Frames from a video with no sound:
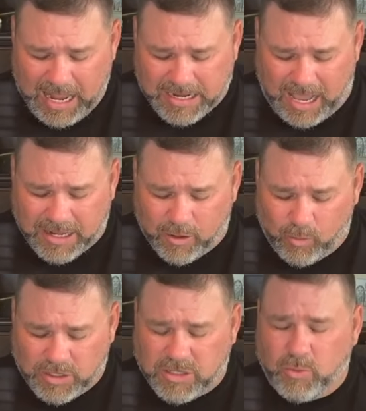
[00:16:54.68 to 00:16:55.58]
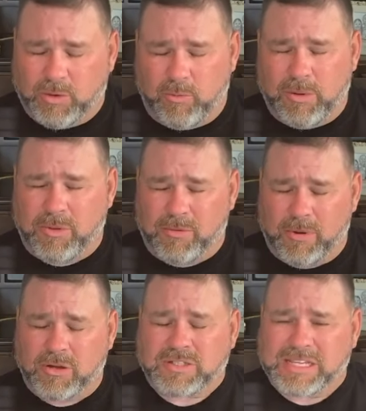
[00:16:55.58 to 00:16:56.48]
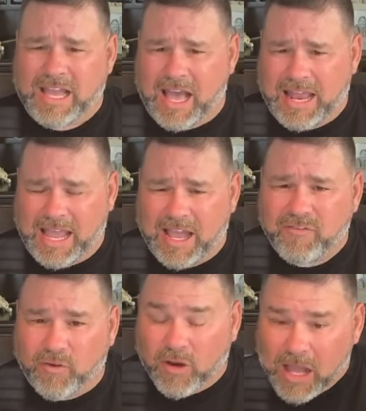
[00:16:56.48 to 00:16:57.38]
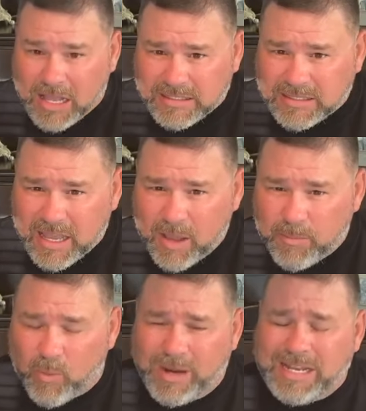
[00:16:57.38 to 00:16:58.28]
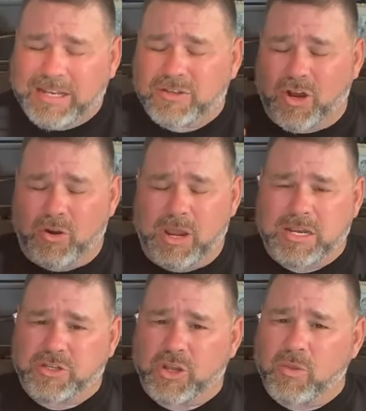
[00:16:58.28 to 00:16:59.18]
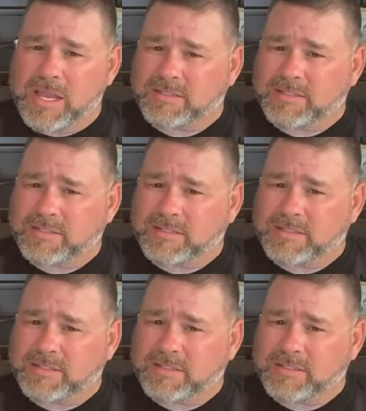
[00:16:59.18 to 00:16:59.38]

not only do we remember the mercy God had for us, but we need to turn around and show that